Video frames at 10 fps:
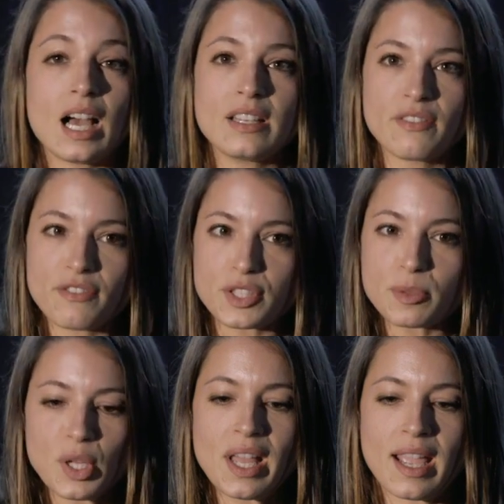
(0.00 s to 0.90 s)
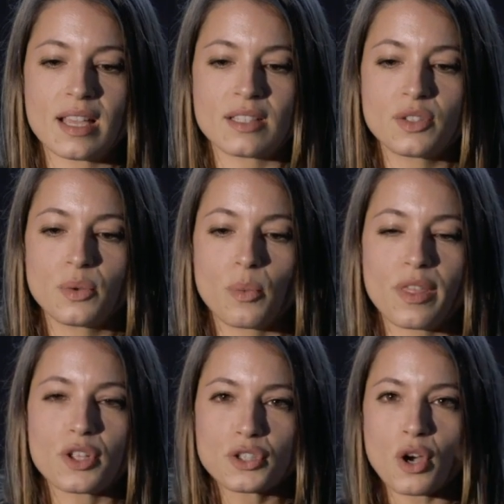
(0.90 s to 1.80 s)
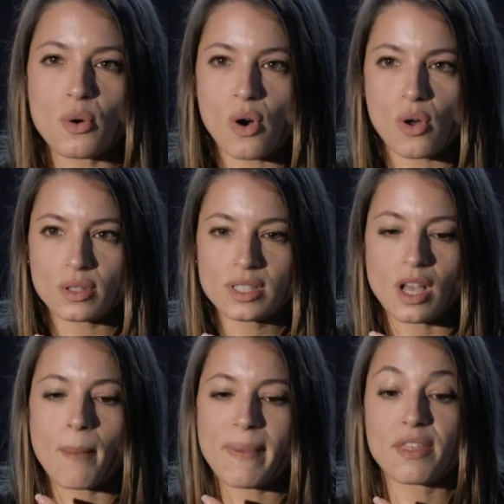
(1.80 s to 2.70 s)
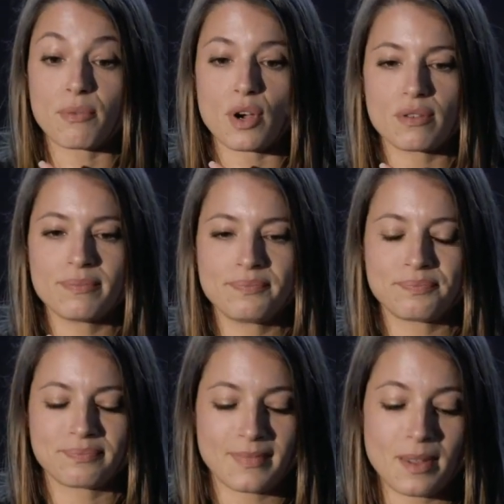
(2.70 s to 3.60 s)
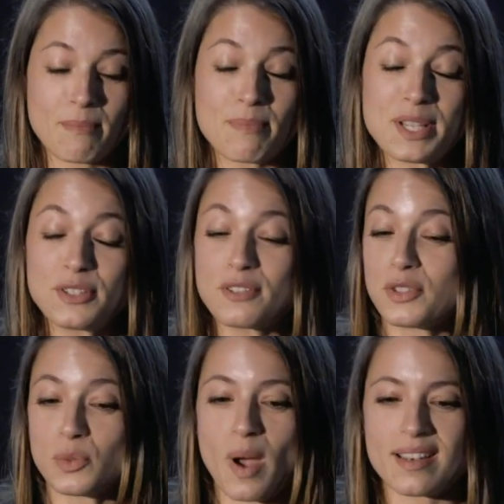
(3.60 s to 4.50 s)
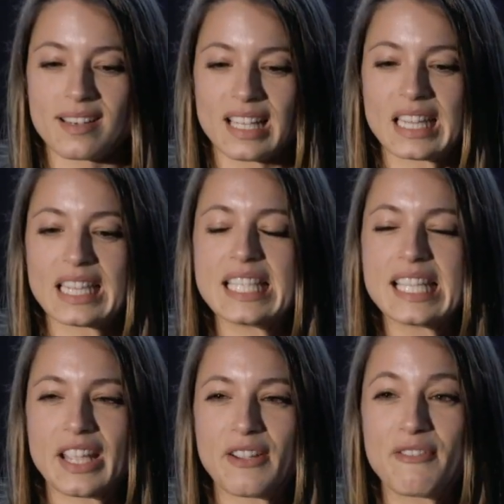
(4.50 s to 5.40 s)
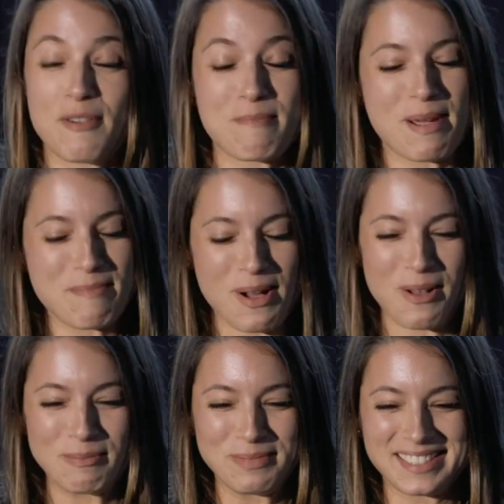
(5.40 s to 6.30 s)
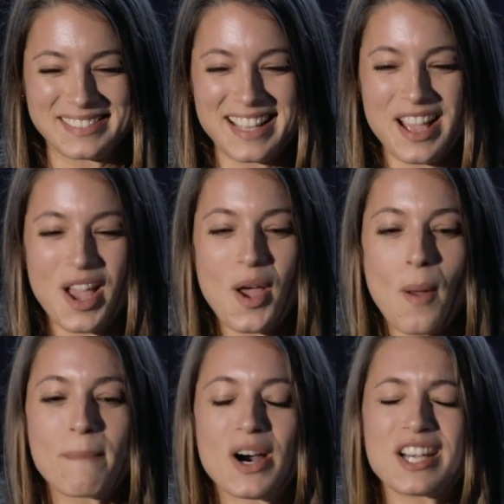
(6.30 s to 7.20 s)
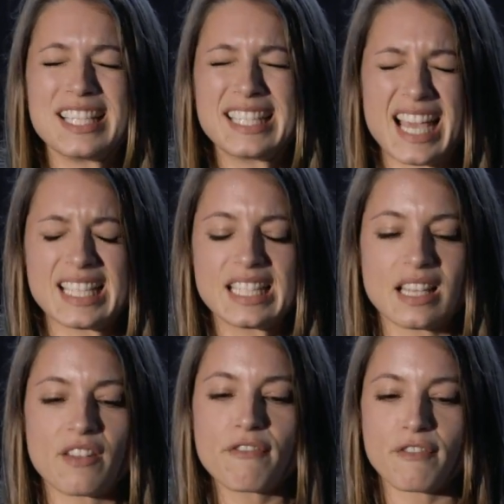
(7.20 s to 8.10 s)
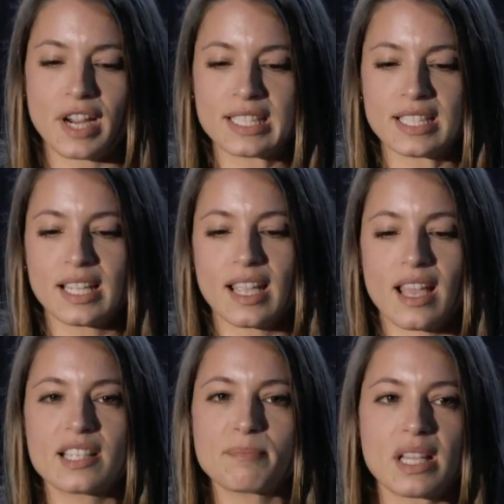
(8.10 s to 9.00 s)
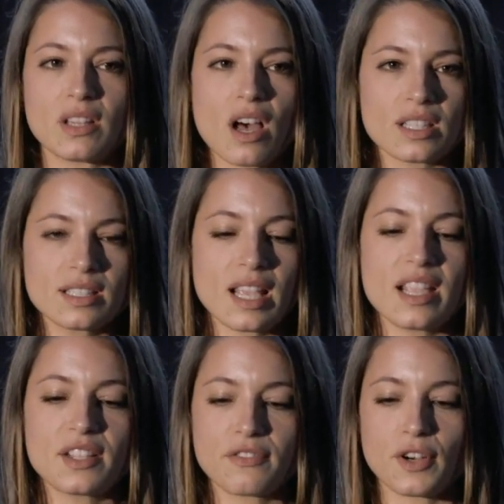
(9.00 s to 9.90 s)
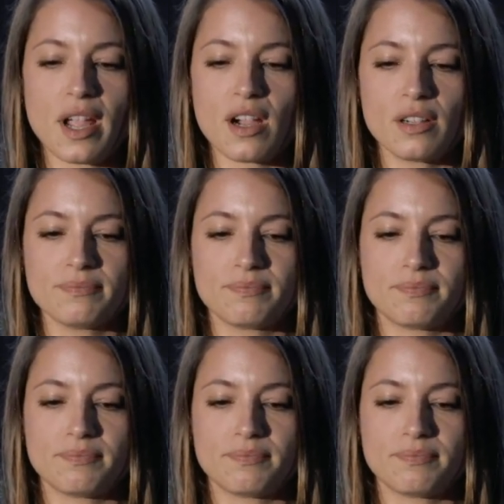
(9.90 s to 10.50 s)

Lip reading: An invisible hand with a chokehold on my throat, beads of sweat leaking from my palms, body tense and frantic as my lungs ached for air.